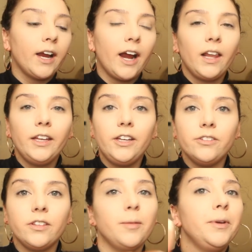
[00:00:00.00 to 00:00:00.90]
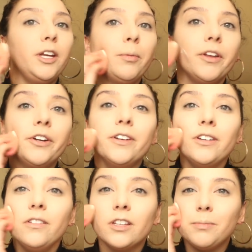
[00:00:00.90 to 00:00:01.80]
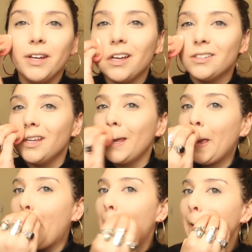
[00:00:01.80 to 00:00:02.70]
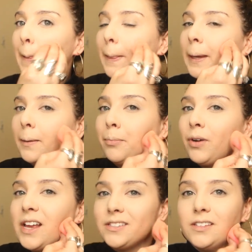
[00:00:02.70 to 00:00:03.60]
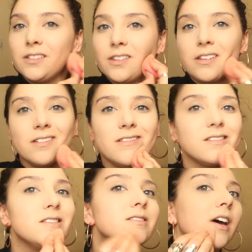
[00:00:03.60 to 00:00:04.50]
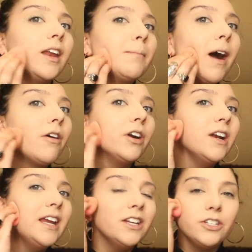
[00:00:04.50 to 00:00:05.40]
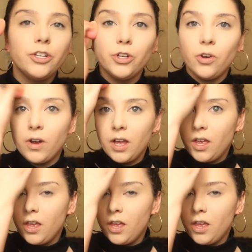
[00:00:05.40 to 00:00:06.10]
I kind of like using the beauty blender to do this because it like presses the setting powder into